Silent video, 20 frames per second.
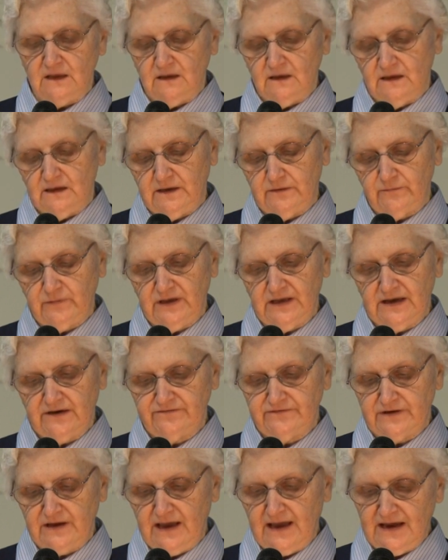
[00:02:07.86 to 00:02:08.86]
And we
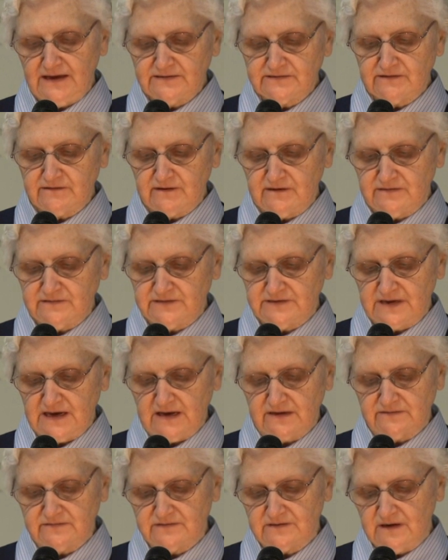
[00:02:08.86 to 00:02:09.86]
have to ask
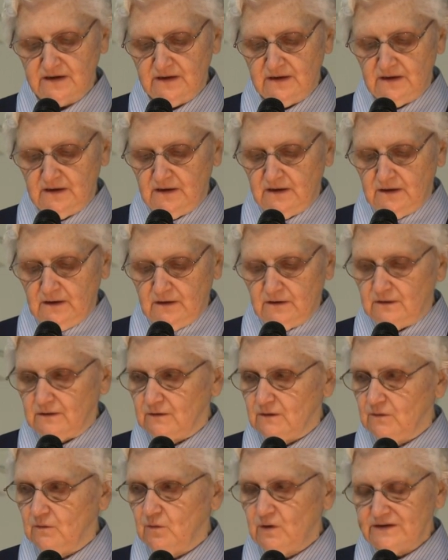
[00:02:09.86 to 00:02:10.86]
ourselves,
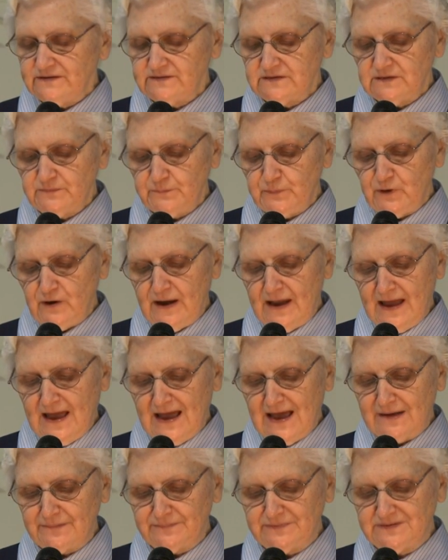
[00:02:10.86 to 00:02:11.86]
was it
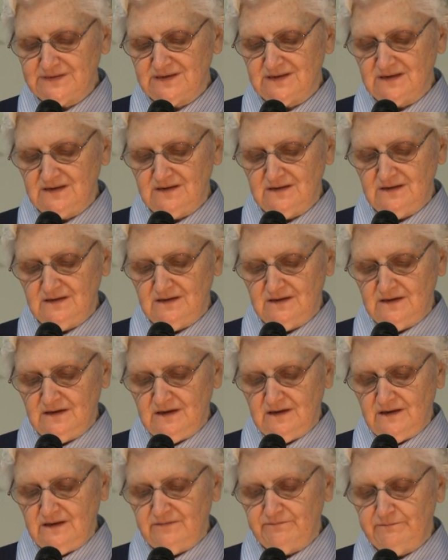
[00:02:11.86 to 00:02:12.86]
perhaps
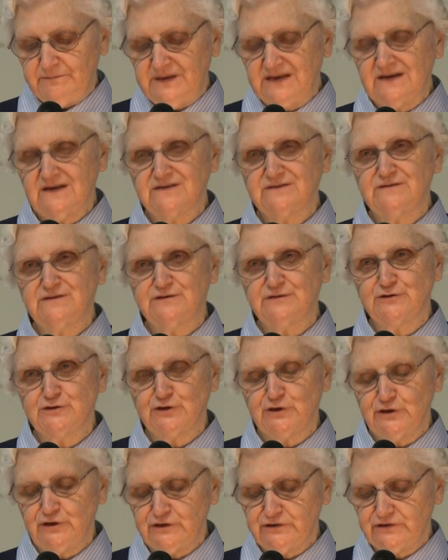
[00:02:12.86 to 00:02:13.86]
because the
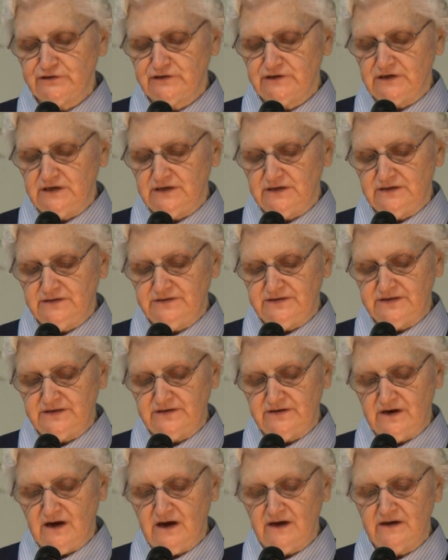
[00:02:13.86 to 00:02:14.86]
church did
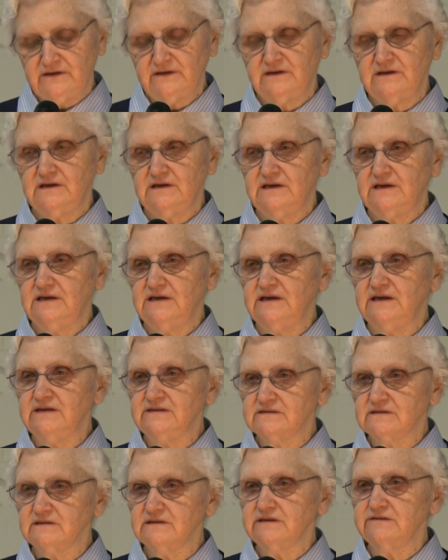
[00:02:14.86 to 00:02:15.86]
not
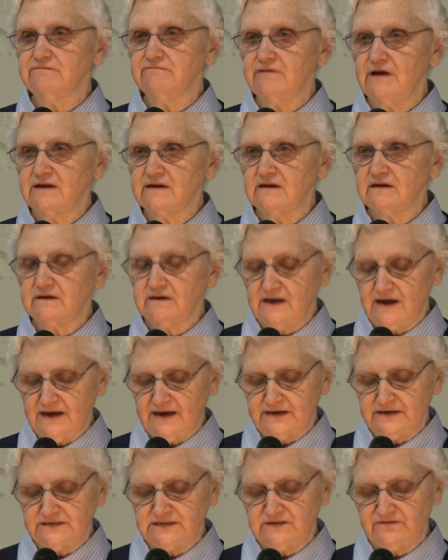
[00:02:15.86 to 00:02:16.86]
easily
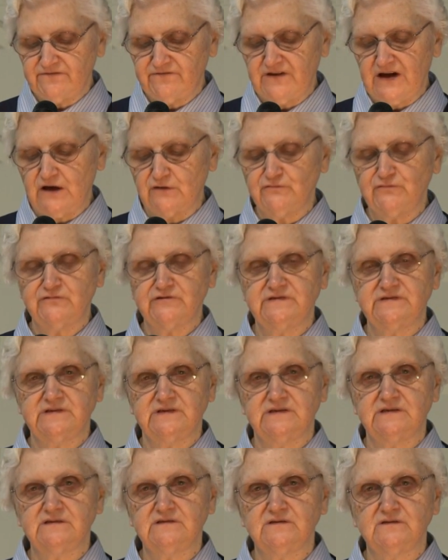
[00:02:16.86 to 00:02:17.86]
recognize
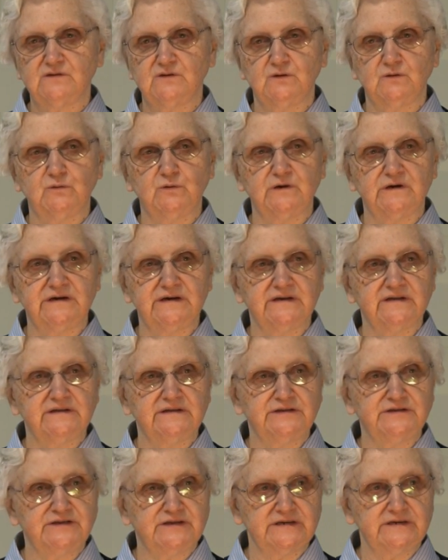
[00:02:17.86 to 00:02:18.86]
foundresses who were
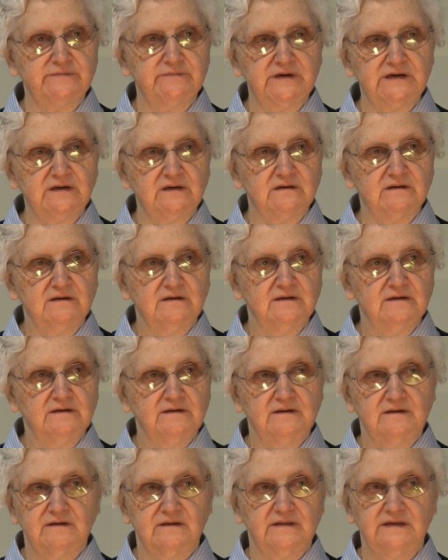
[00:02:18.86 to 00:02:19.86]
illegitimate?
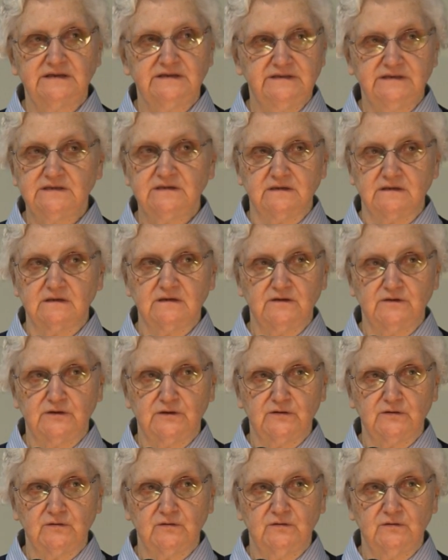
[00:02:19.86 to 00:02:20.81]
They didn't, you know.